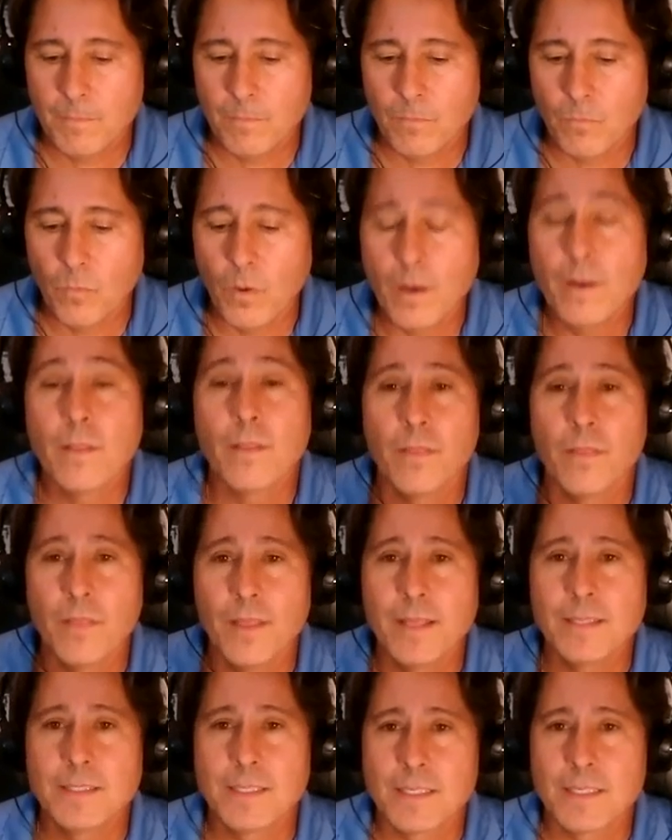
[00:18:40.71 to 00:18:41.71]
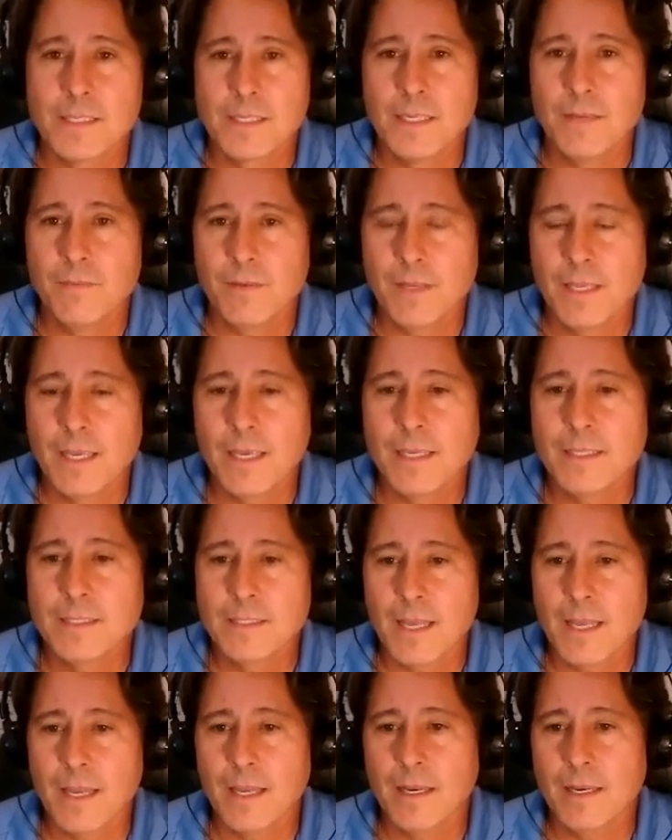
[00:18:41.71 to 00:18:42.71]
one of the things that Stephen King
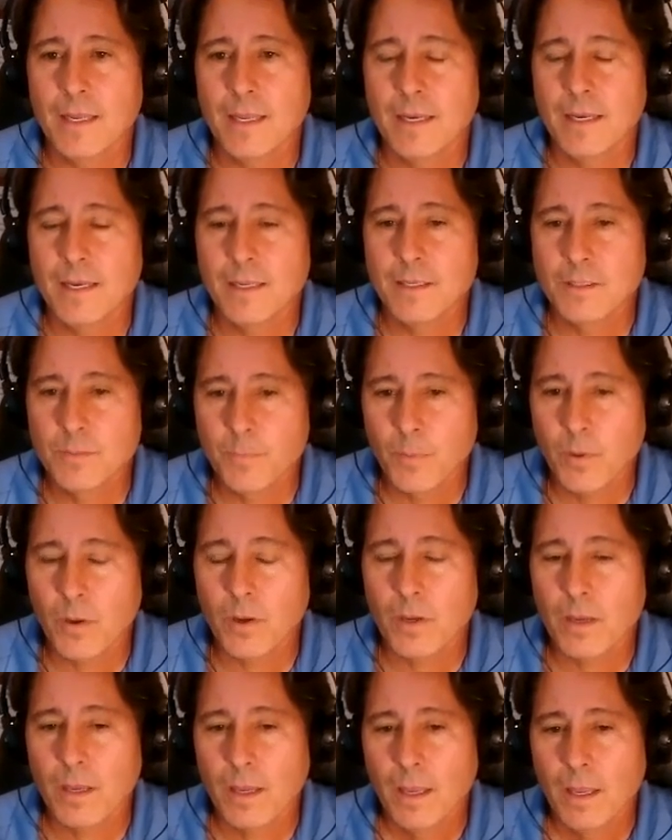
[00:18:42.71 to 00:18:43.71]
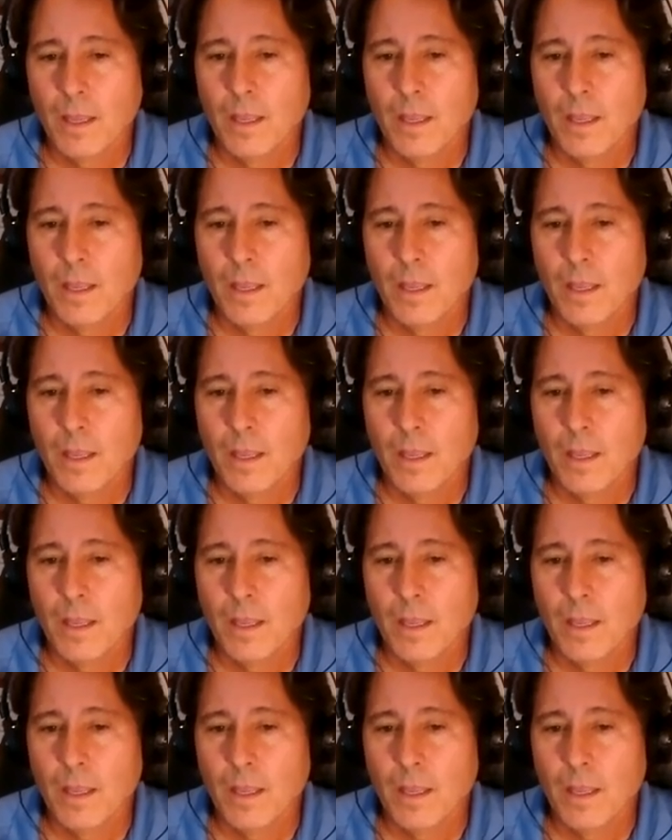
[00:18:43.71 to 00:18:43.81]
said in his book